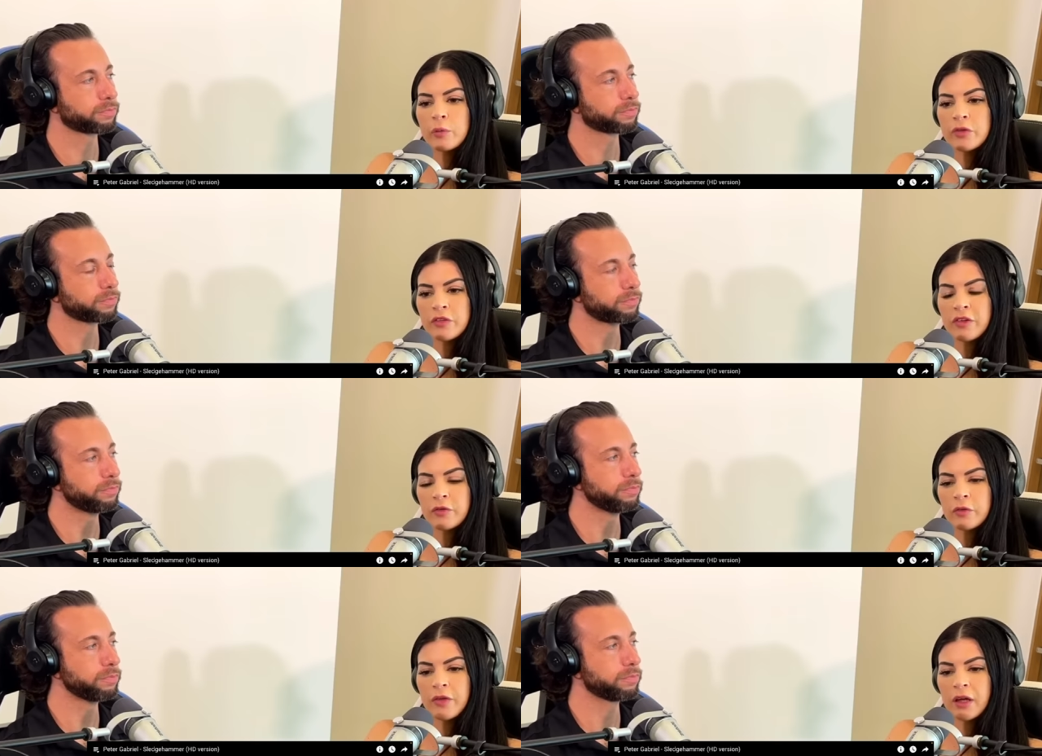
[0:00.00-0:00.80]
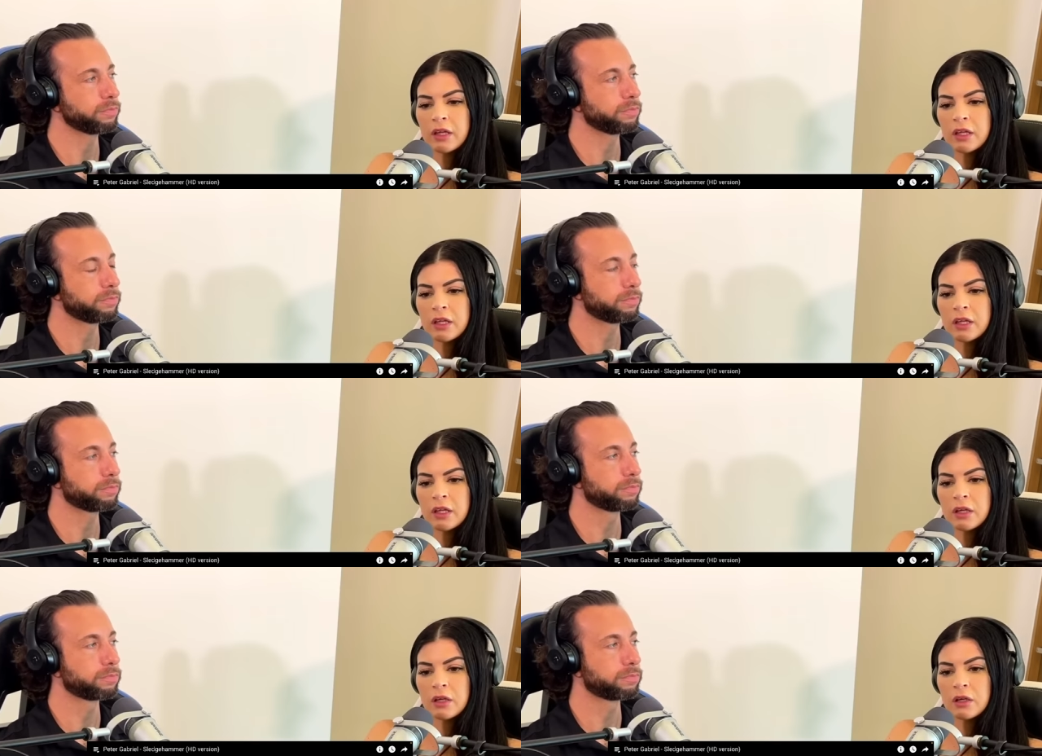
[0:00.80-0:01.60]
Speaker 1: World Music Festival that
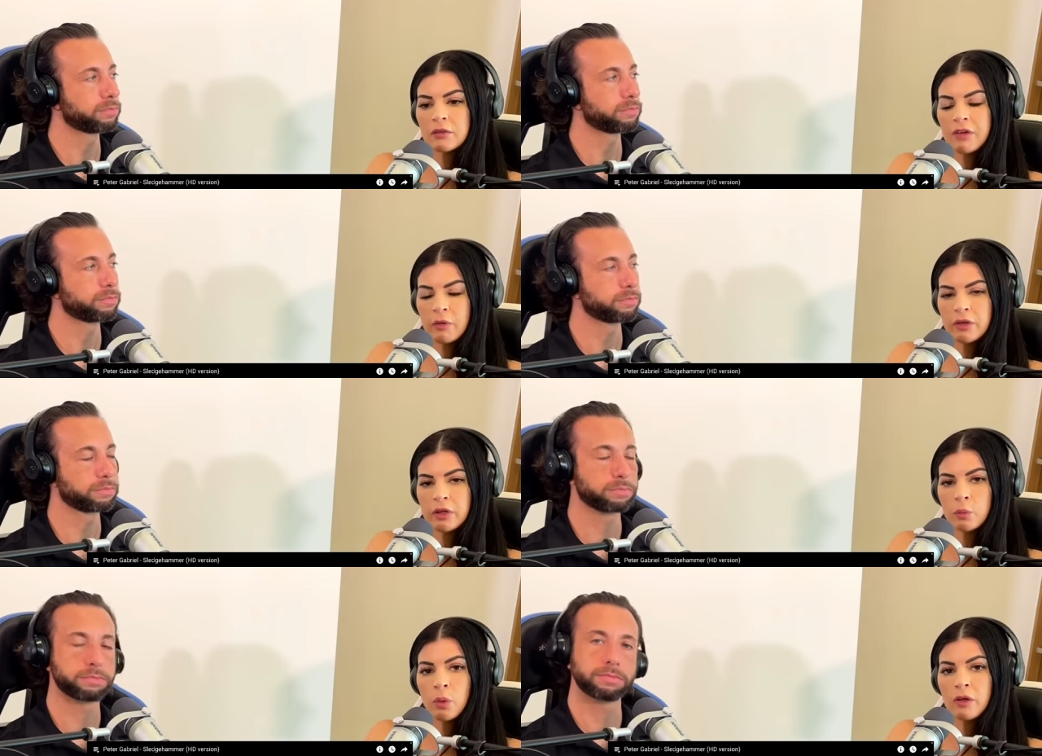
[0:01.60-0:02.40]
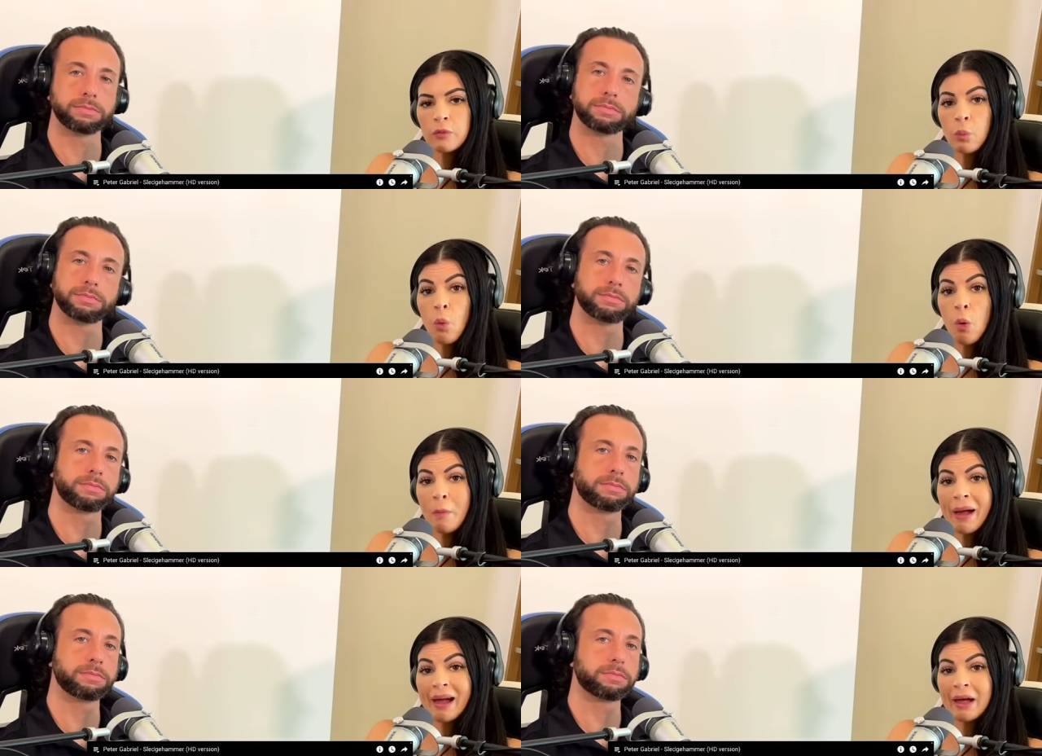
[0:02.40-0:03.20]
he founded was
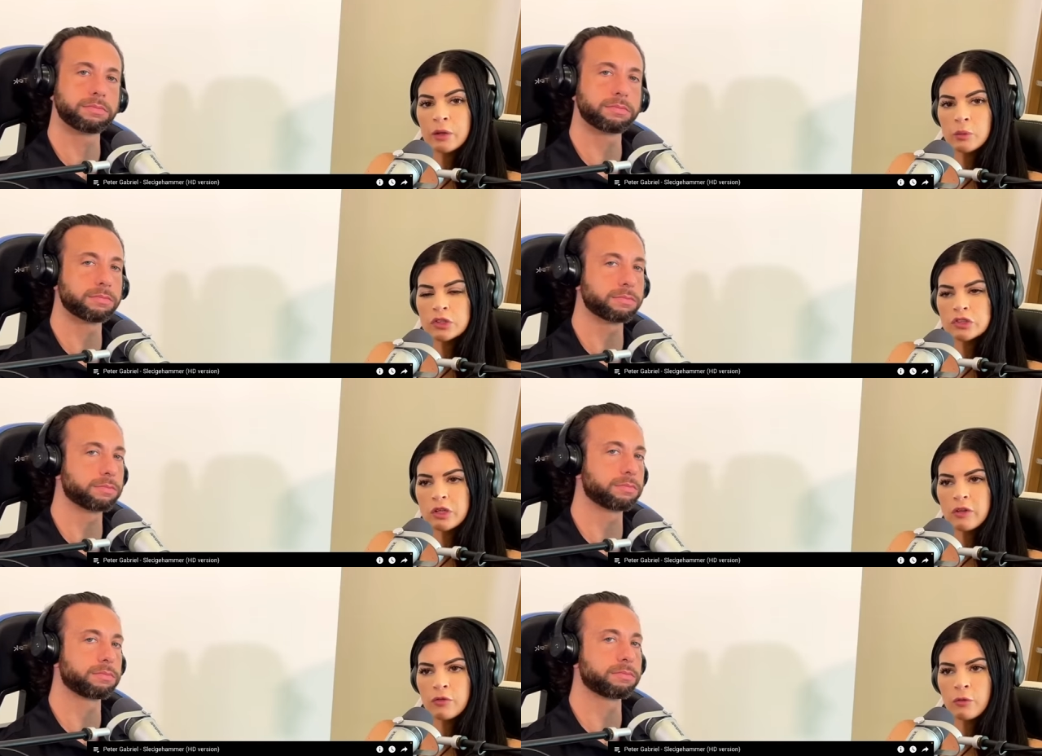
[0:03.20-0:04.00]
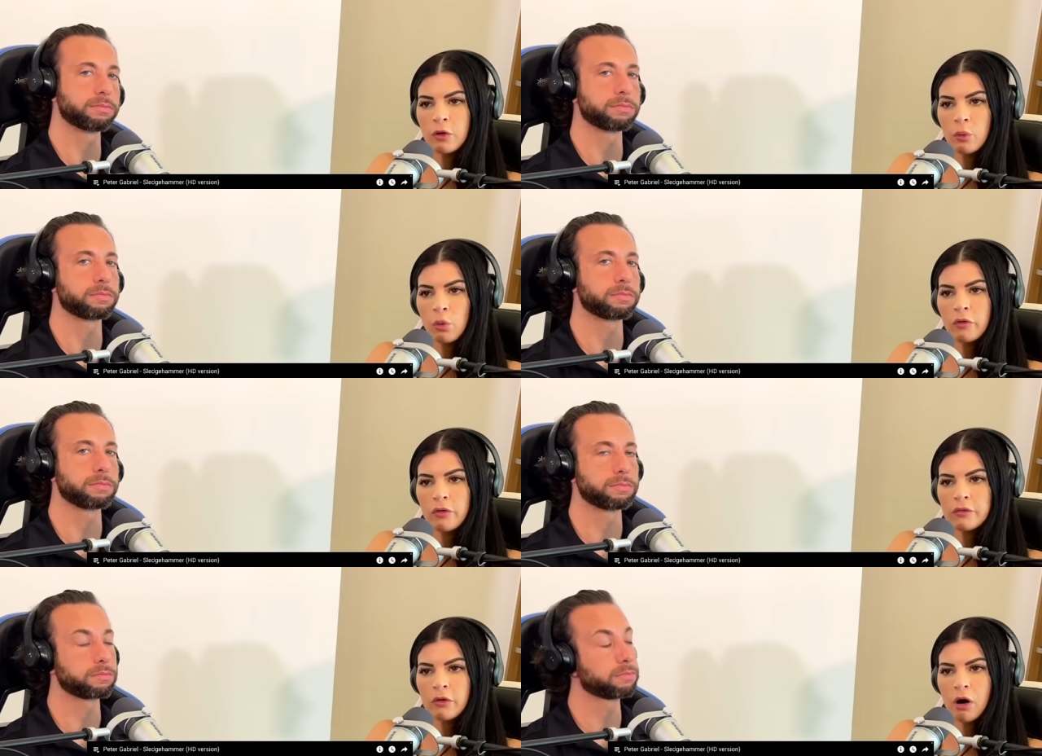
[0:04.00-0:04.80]
WOMAD, which stands for
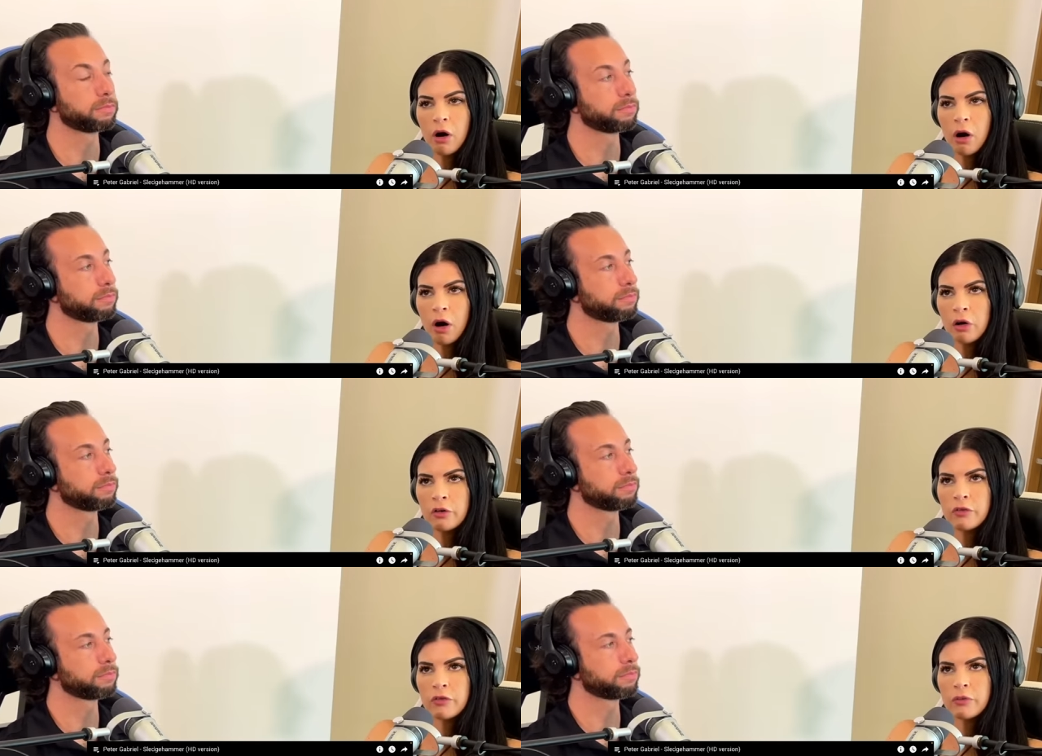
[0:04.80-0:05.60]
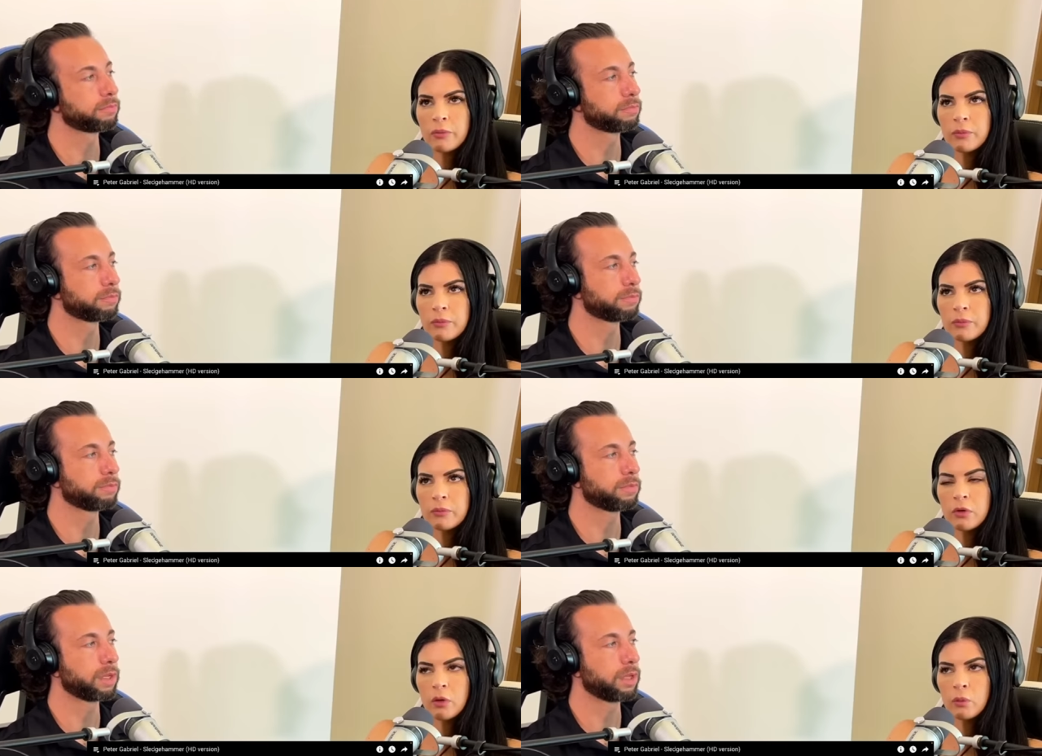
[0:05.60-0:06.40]
World of Arts
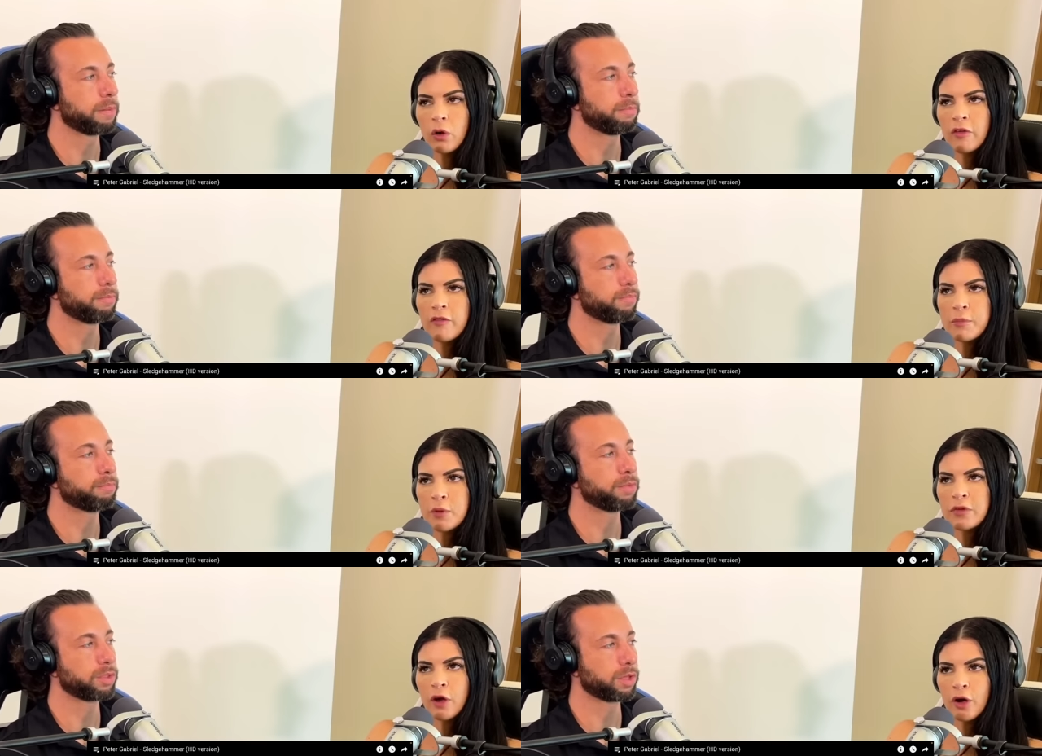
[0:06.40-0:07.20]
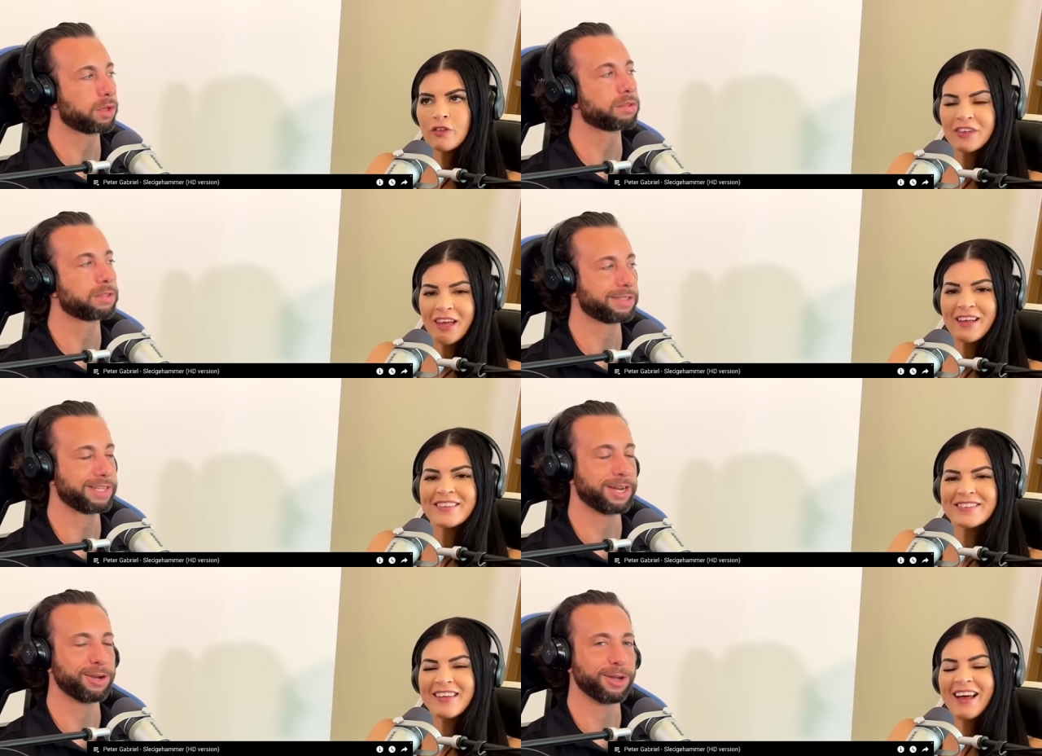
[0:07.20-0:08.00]
no, World of Music, Arts, and
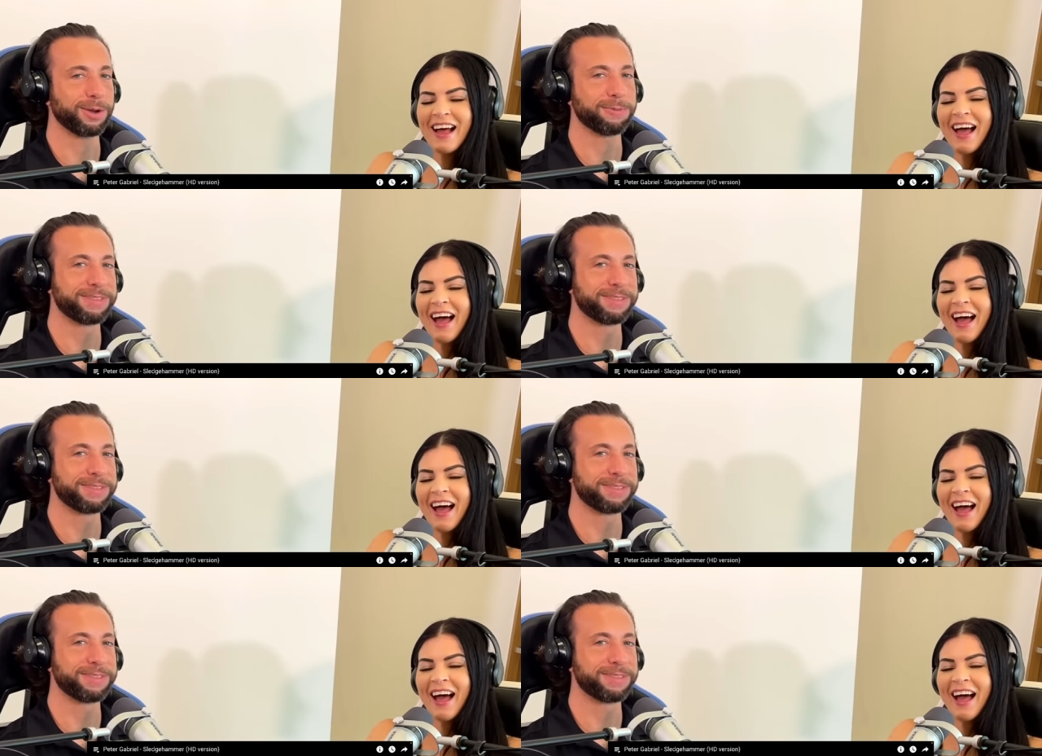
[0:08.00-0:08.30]
Dance. There you go.